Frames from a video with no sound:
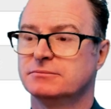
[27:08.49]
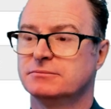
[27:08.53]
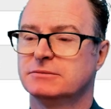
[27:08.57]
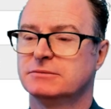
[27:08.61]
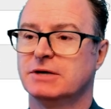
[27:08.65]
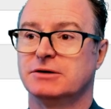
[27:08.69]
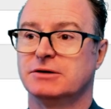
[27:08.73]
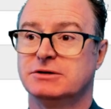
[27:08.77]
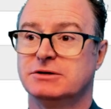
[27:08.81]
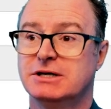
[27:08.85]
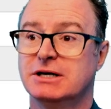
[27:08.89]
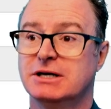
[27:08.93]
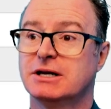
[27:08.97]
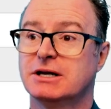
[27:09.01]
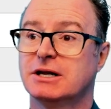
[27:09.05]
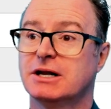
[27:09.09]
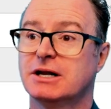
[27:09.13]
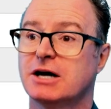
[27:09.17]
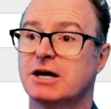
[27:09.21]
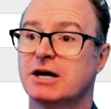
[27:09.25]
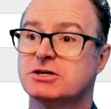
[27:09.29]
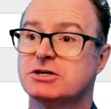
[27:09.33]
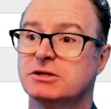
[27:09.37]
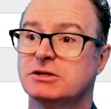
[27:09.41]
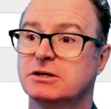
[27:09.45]
Now, did it
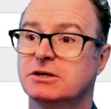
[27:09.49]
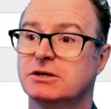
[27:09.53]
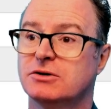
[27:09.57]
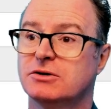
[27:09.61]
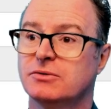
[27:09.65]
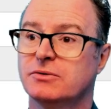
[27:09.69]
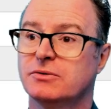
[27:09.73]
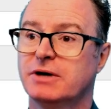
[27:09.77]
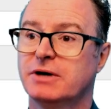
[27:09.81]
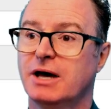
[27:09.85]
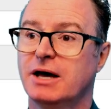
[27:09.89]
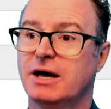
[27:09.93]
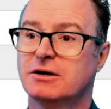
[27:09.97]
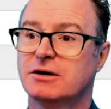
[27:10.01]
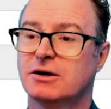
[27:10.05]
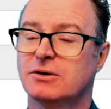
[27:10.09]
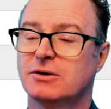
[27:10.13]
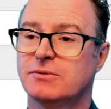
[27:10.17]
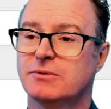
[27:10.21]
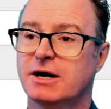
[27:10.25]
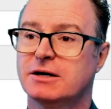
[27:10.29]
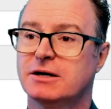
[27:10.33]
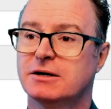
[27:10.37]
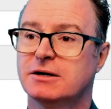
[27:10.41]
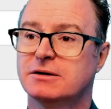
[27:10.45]
actually create a
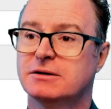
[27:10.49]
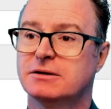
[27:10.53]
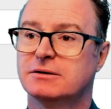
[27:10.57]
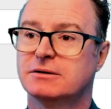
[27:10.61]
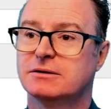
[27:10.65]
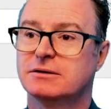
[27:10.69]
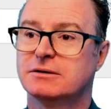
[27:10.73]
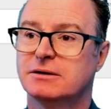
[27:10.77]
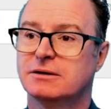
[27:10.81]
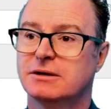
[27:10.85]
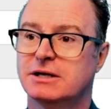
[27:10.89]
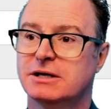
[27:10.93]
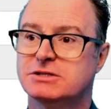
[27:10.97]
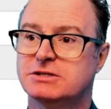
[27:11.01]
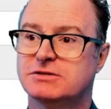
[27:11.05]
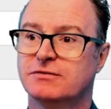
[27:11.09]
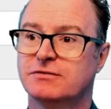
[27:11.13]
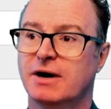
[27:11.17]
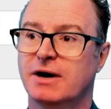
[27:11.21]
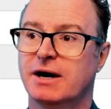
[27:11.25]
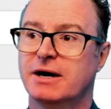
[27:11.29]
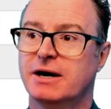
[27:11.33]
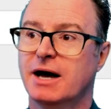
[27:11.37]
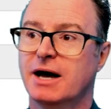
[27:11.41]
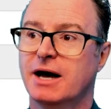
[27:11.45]
record? Let's
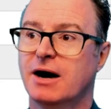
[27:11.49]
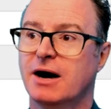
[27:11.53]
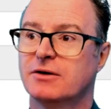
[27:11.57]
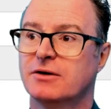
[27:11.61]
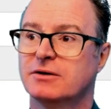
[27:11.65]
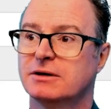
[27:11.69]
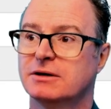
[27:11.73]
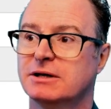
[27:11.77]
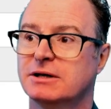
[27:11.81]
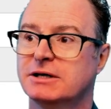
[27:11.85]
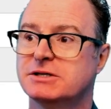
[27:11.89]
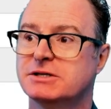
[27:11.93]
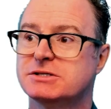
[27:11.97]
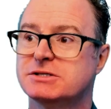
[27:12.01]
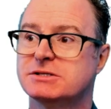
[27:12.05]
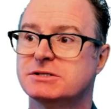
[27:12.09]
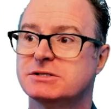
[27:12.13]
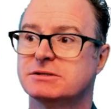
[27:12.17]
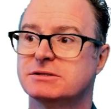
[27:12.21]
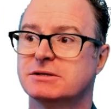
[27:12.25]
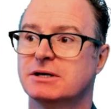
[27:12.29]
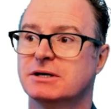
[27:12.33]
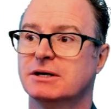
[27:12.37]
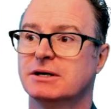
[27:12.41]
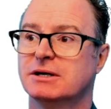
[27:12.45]
find out. Lists,